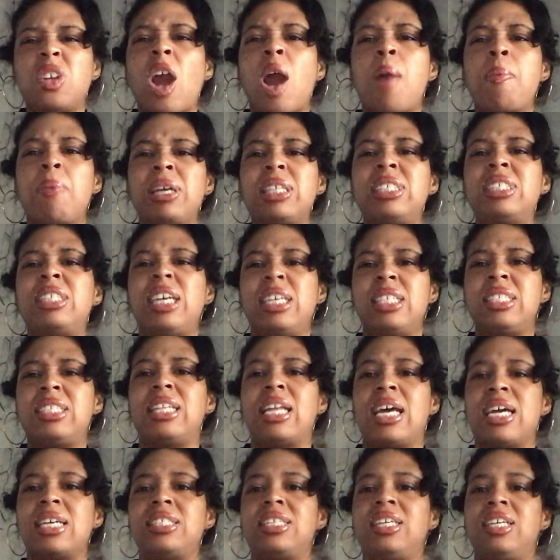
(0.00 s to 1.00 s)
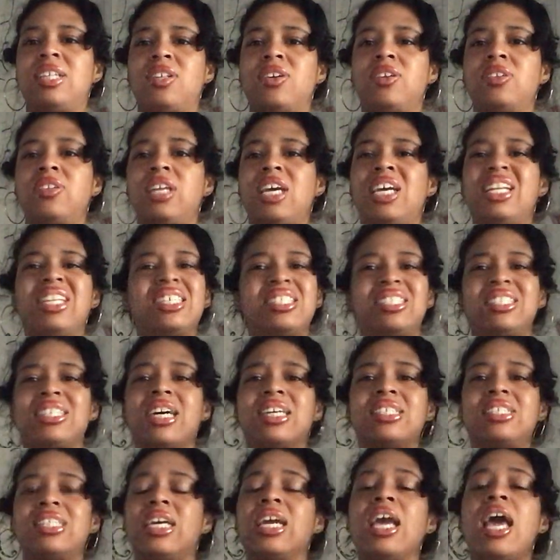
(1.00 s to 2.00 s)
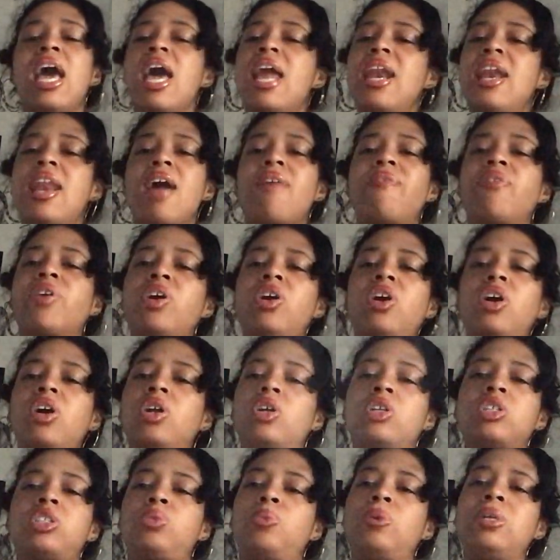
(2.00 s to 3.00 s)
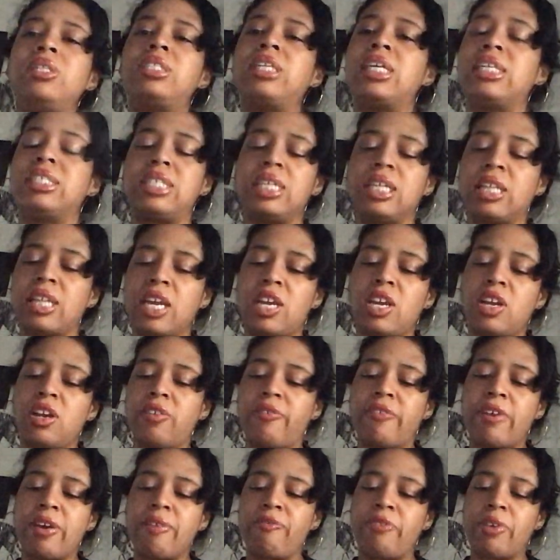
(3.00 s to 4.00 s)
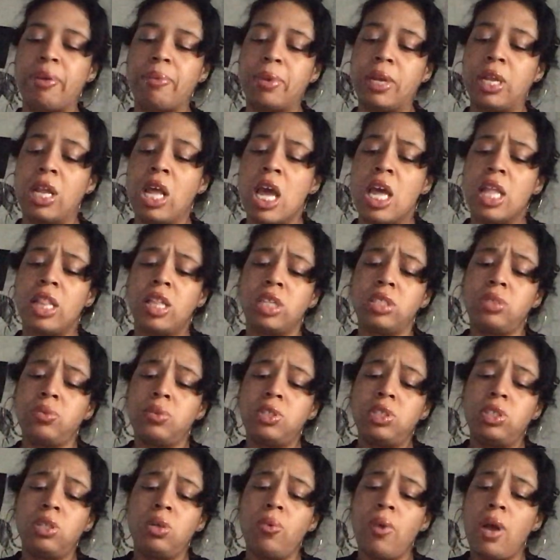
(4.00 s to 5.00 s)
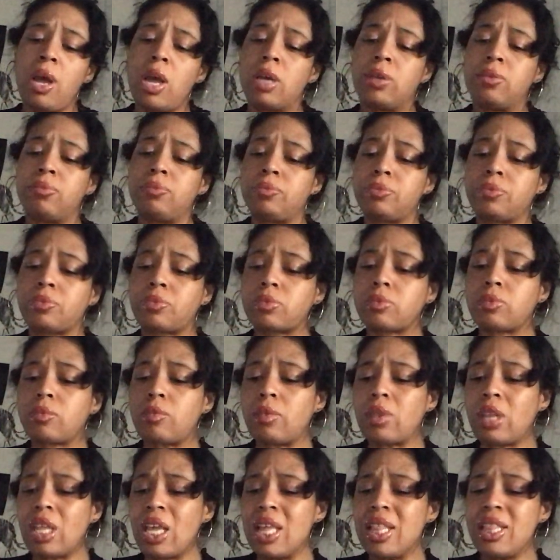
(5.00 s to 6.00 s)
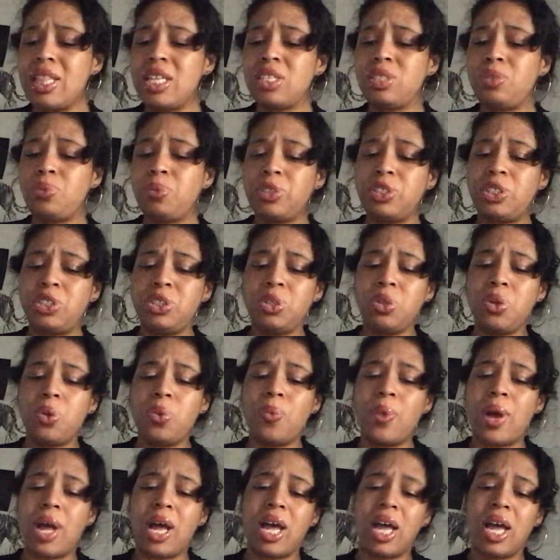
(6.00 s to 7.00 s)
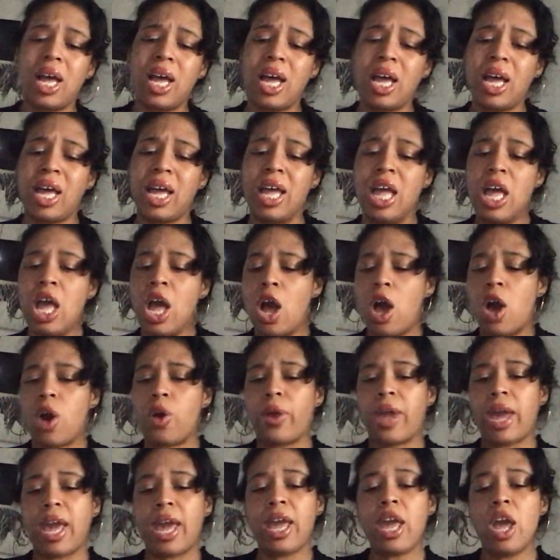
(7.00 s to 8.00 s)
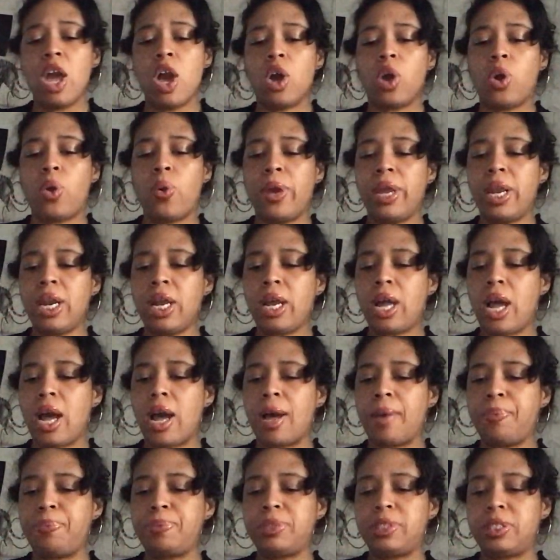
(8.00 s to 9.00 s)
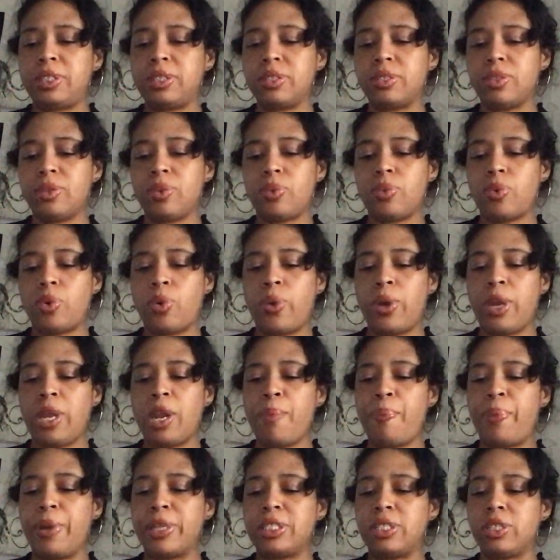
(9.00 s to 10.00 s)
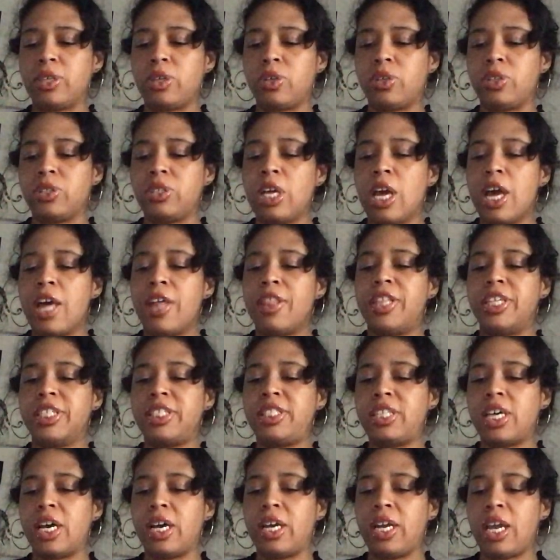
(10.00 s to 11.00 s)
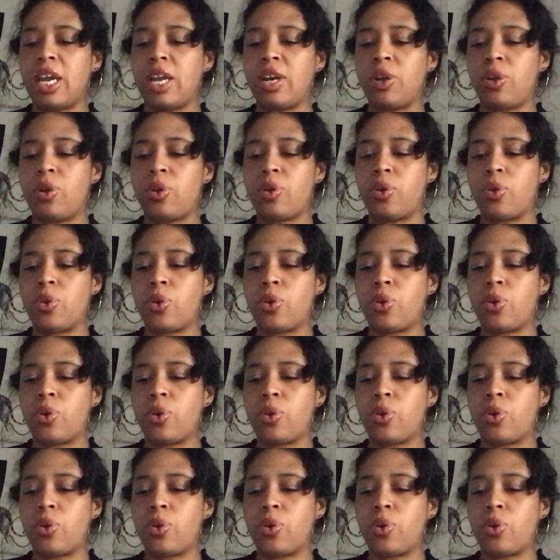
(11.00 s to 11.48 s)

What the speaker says: karmics taste nasty, don't they? Disgusting. Never good or sweet tasting like your divine feminine. This is what you want. This is what you want. Okay, Queen of Cups, Queen of Pentacles, the Sun, and